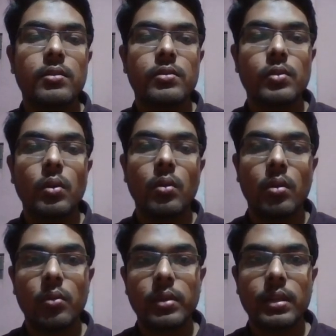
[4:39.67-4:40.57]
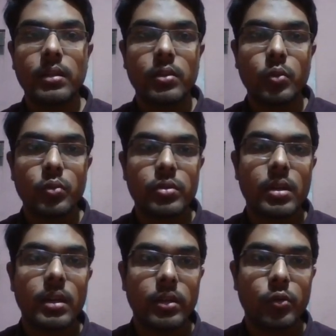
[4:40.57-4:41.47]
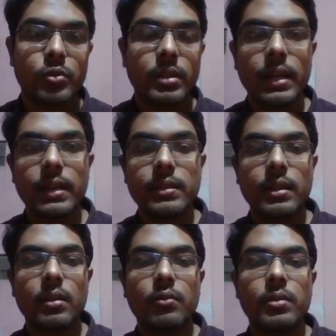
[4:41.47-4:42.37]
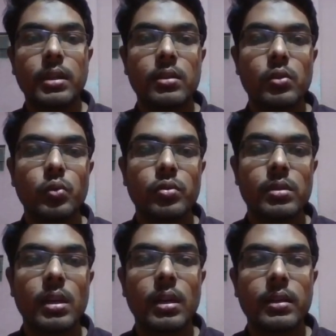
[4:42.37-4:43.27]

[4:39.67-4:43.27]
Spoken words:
So we can use client and we can use the